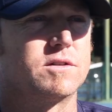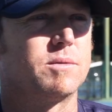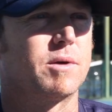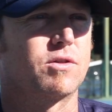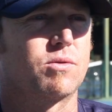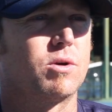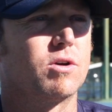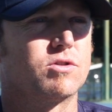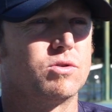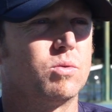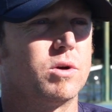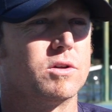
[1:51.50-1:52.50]
team had three or
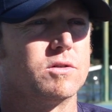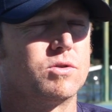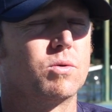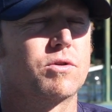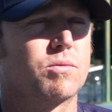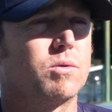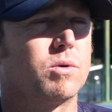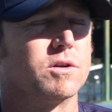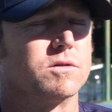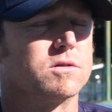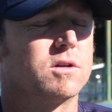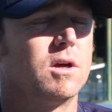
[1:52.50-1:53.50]
two wins, two or three
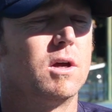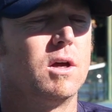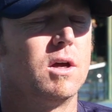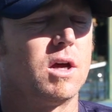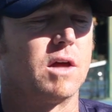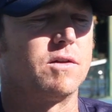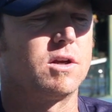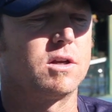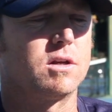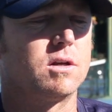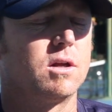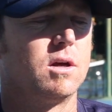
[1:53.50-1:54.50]
wins, and
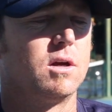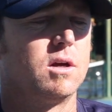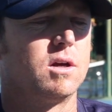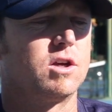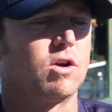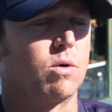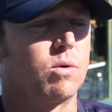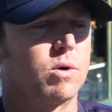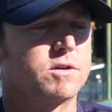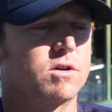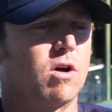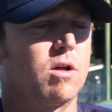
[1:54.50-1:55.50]
then you know we
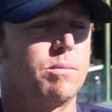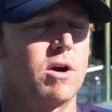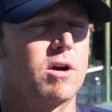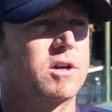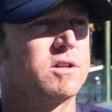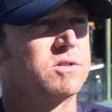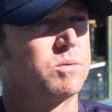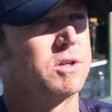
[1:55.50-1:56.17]
went to All Americans and we